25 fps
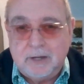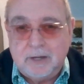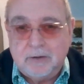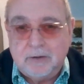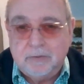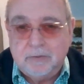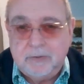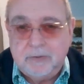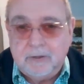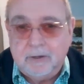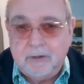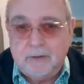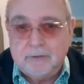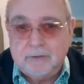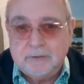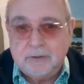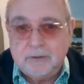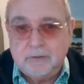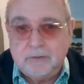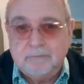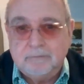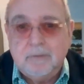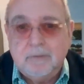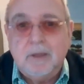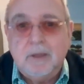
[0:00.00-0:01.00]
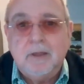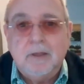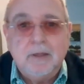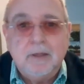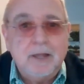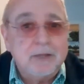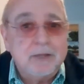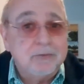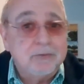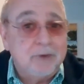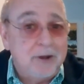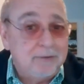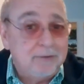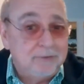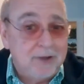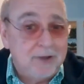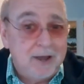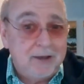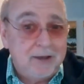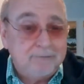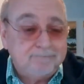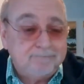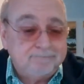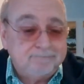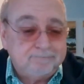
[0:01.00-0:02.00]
I don't think. So that's what I've got.